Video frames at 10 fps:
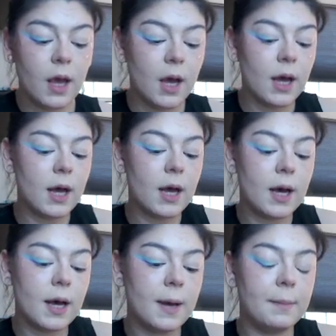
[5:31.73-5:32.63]

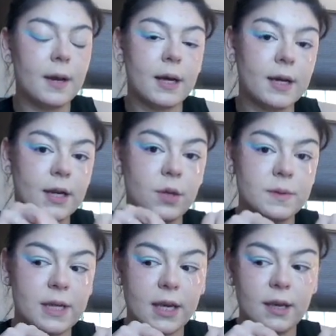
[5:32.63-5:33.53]
I'm not gonna
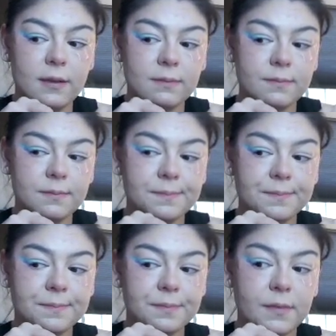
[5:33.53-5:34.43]
use any
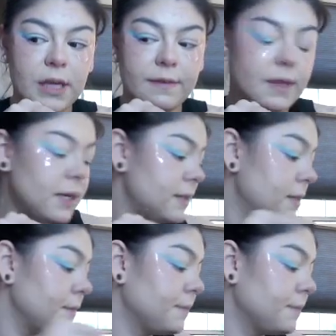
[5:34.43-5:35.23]
of these.